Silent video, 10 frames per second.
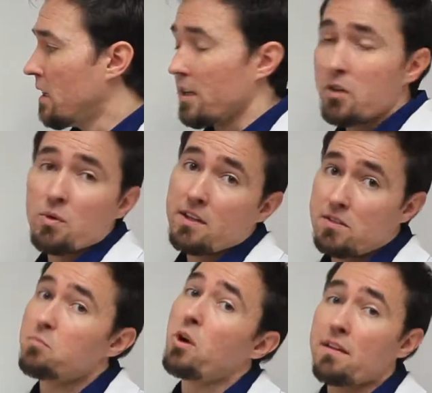Another one
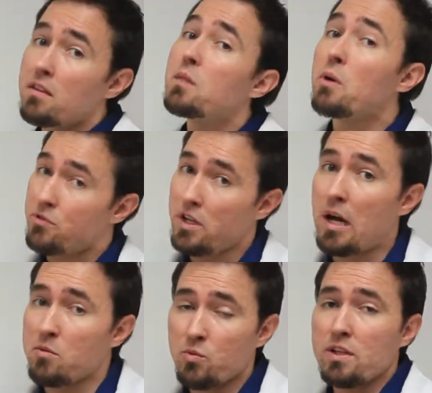that's probably the most
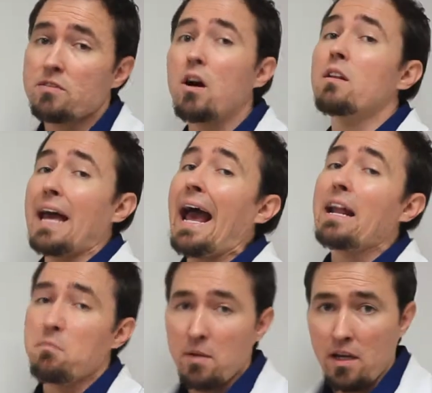common one is called
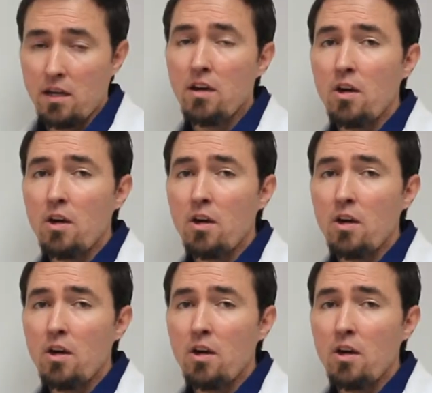atopy